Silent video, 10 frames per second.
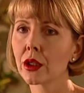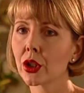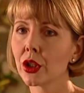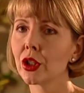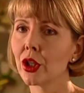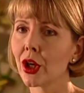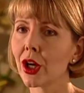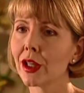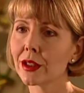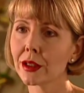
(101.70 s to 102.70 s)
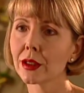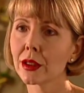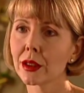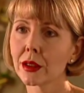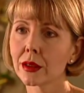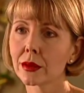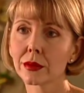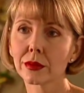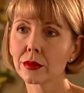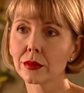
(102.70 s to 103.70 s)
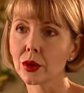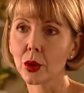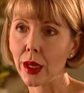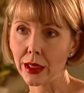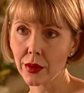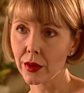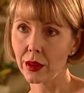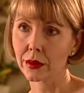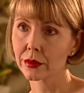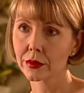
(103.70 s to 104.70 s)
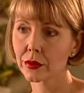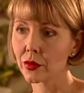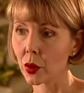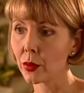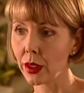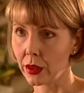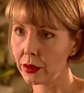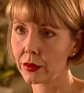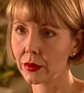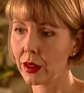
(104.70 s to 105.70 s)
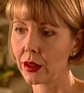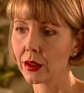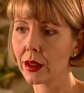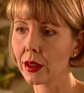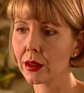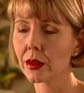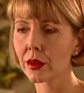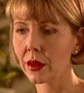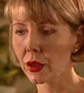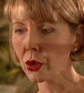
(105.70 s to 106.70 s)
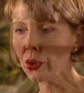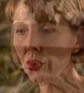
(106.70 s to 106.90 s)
could not do anything for me. They could